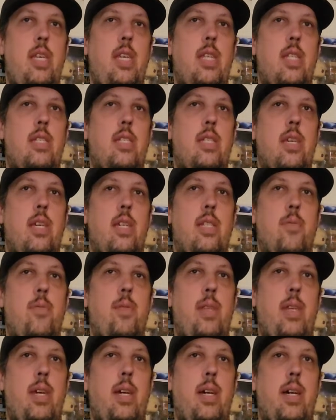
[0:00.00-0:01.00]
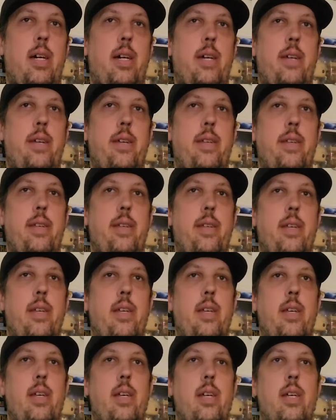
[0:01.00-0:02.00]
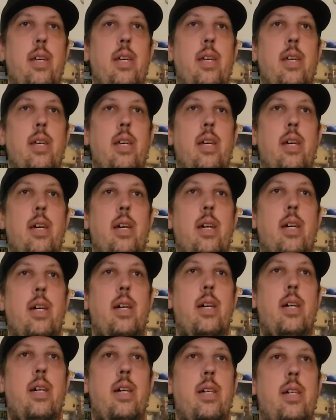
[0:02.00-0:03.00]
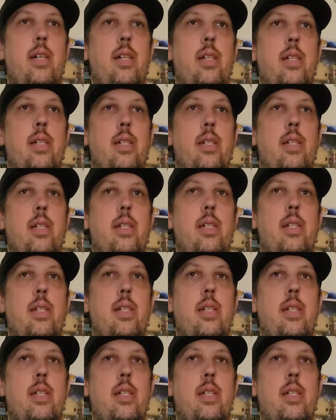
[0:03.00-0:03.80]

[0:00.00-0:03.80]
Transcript: stinks because we. Uh, hey, bro. Uh,